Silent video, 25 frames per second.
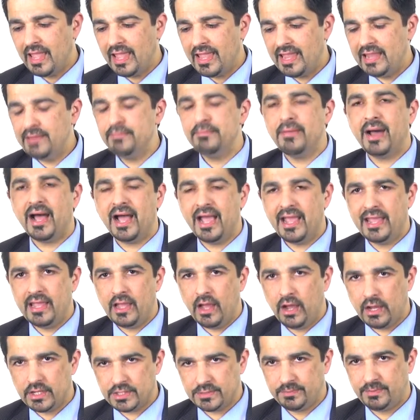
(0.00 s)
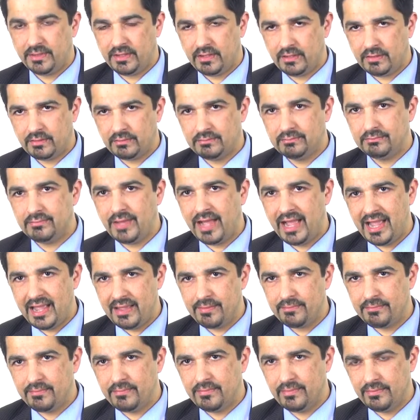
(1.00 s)
In my hospital,
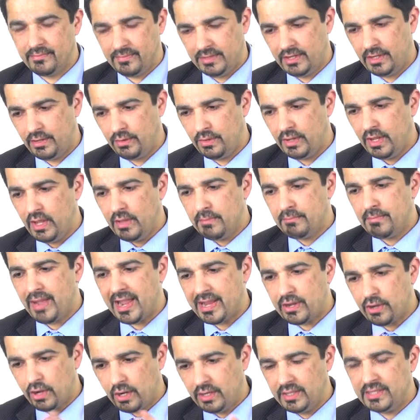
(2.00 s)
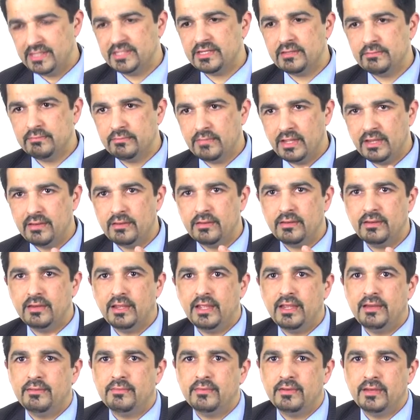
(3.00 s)
my colleagues
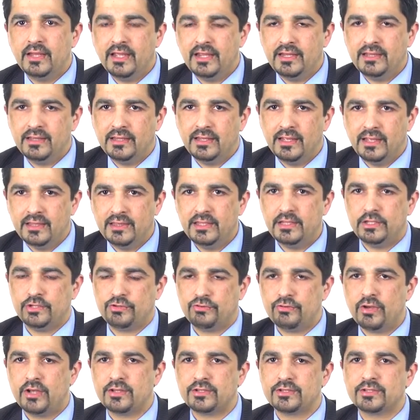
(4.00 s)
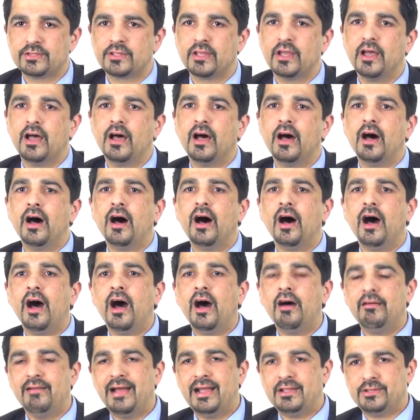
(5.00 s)
in this trust
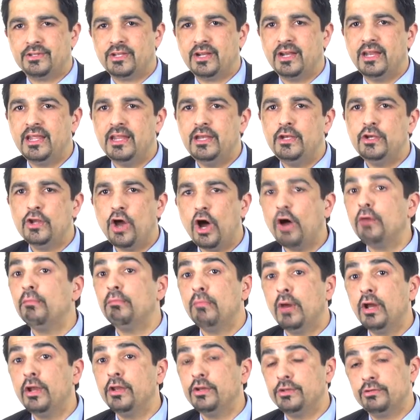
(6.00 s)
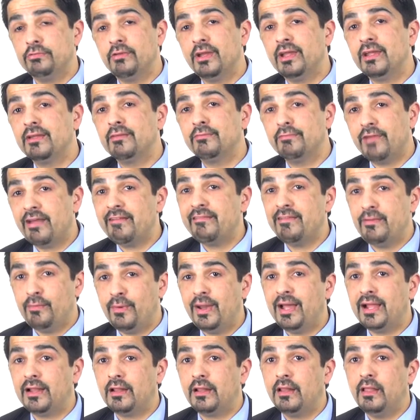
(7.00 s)
are actually not monitoring very
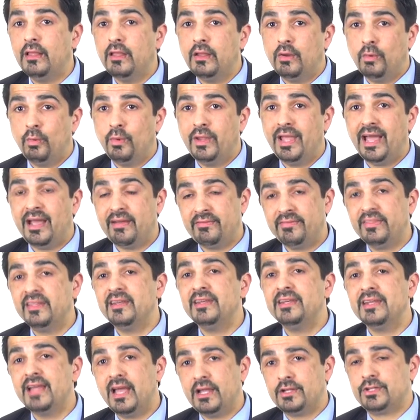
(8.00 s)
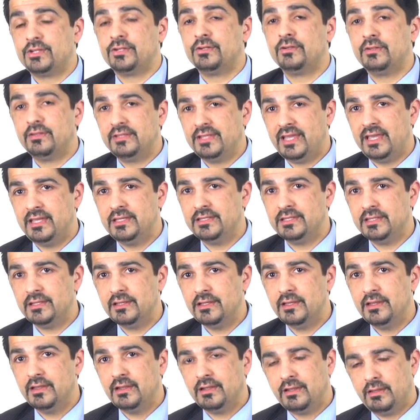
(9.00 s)
well. We have the national
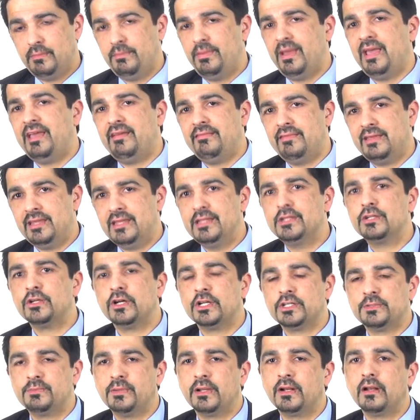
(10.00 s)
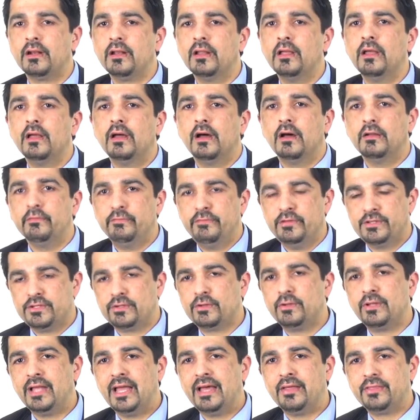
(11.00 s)
data comparing each hospital on
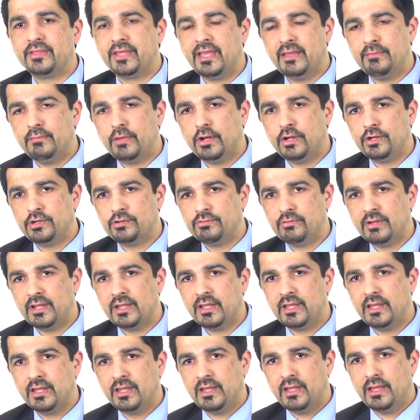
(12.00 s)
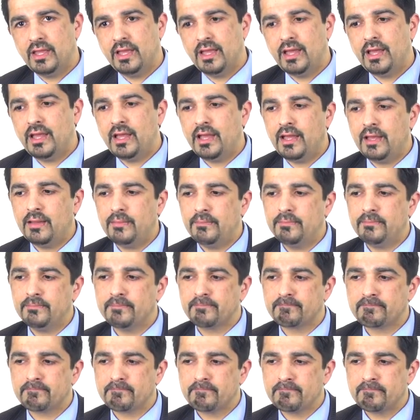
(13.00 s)
physical healthcare monitoring,
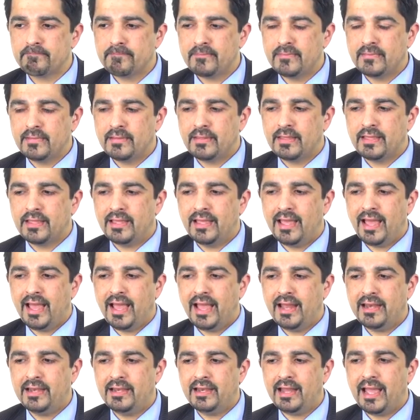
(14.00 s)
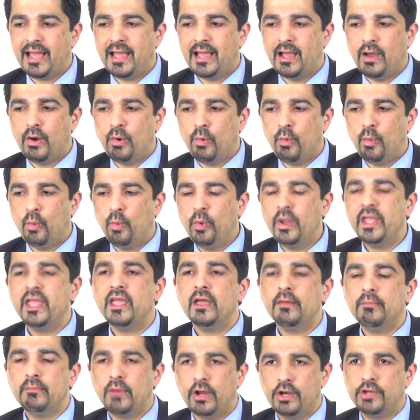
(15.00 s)
and we
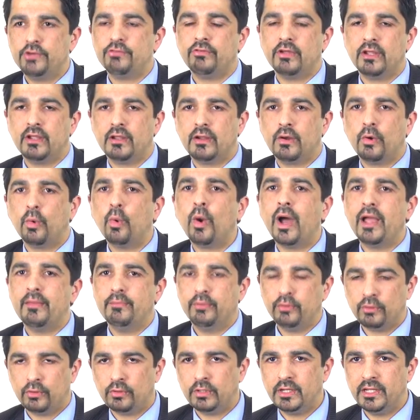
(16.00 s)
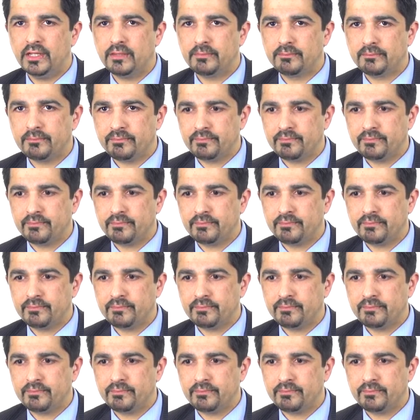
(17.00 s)
are monitoring quite poorly.